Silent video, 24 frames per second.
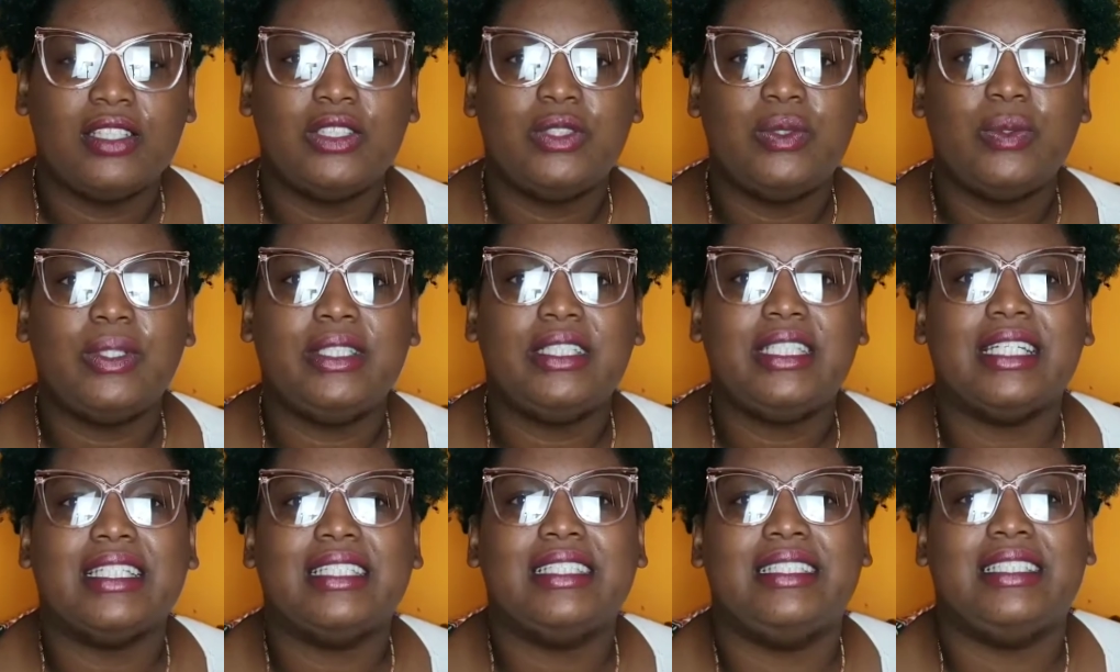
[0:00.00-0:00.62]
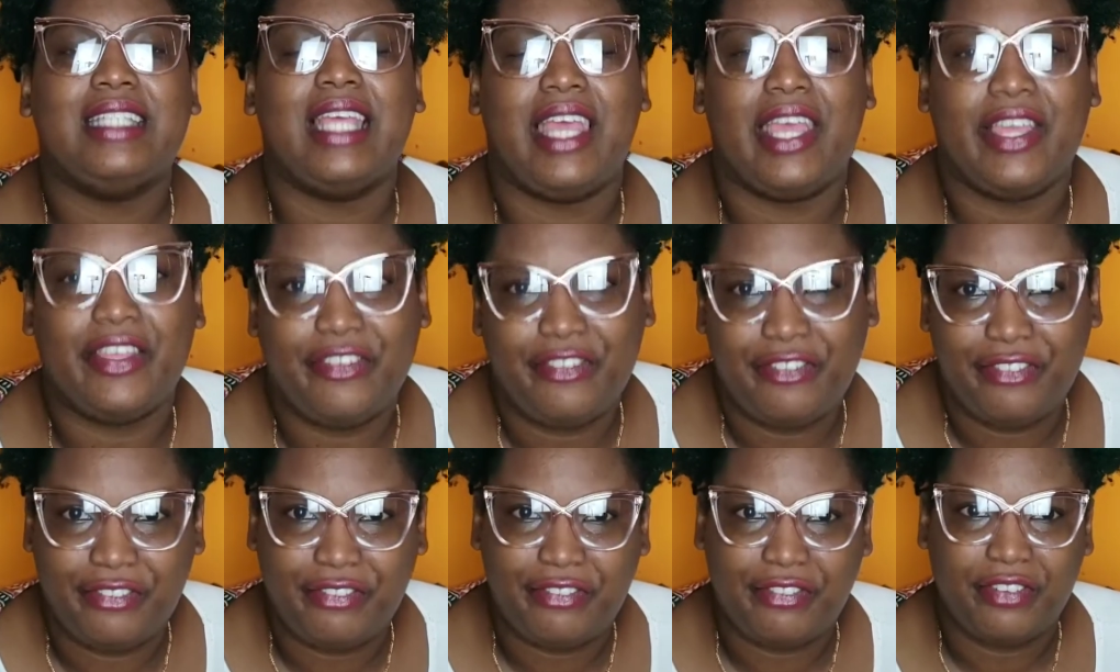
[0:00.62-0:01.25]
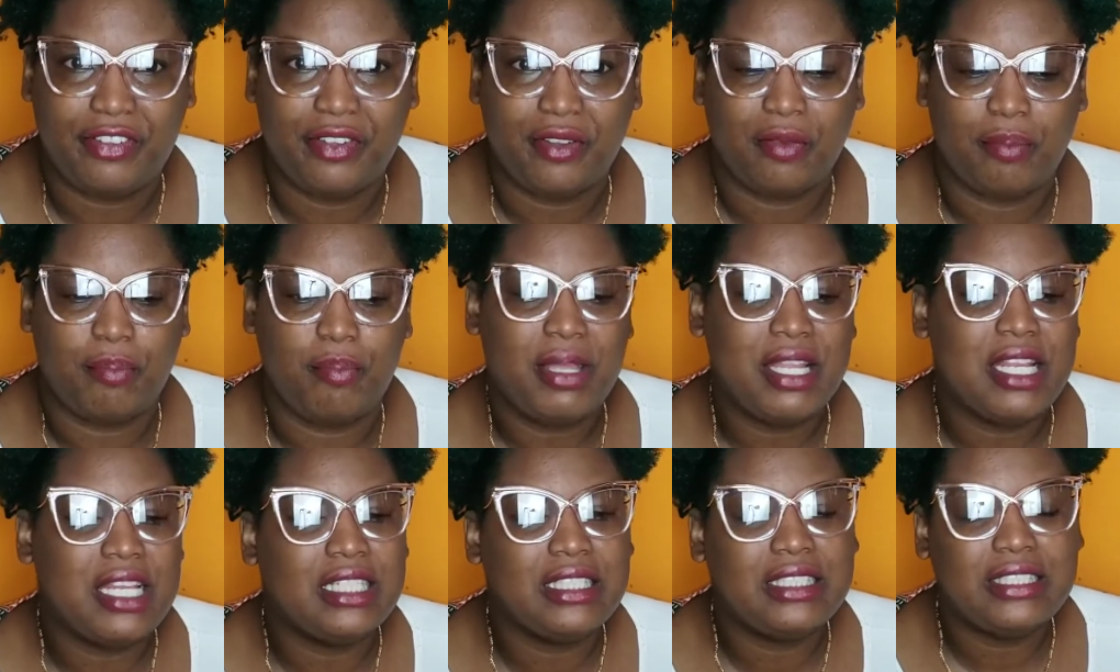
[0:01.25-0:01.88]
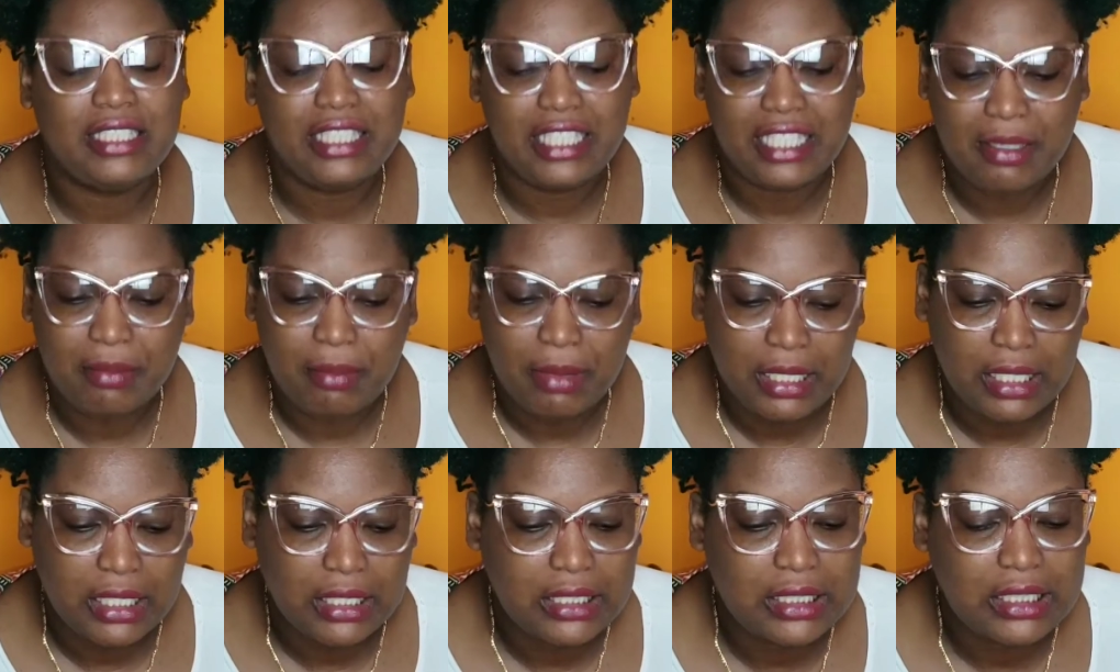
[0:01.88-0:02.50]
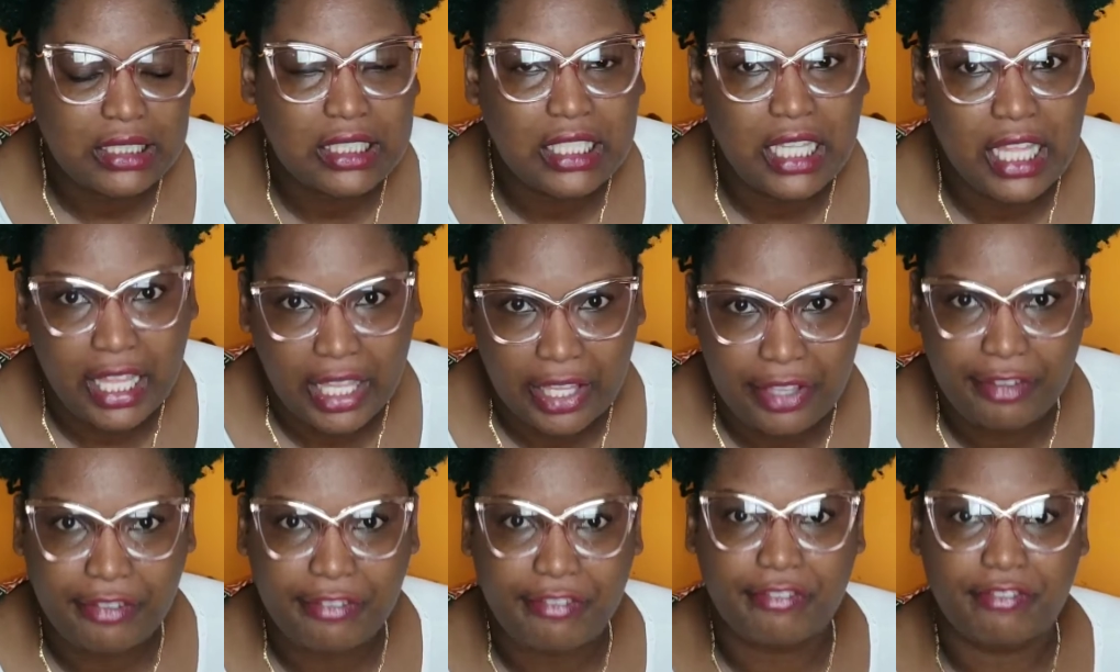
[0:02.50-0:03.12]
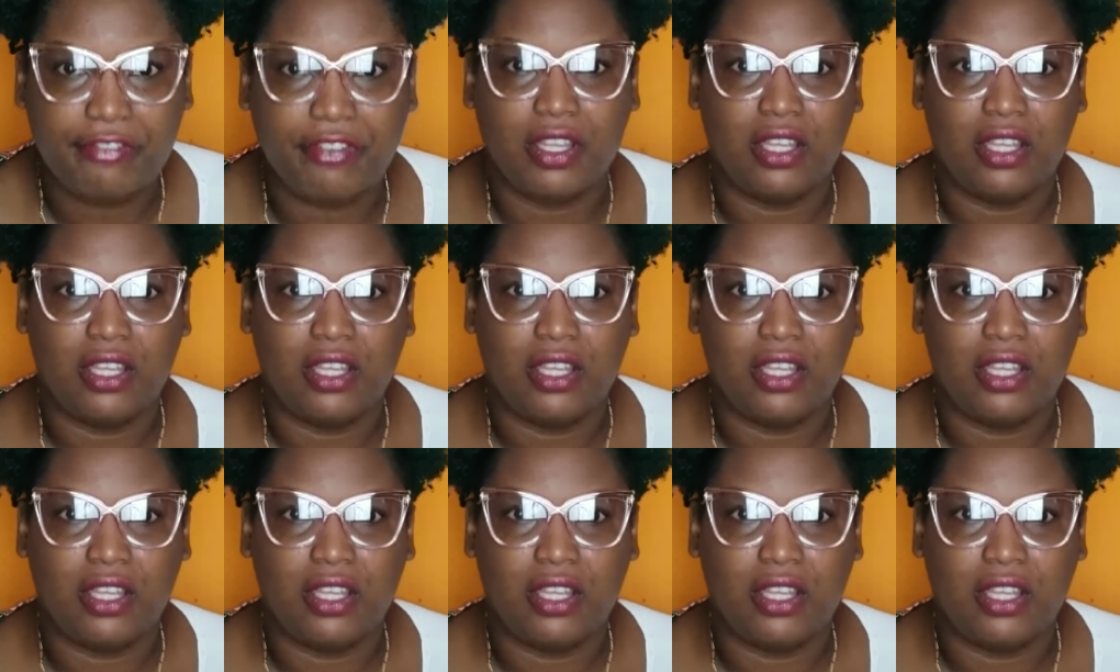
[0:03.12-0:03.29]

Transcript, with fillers: Do it yourself. Build a table yourself.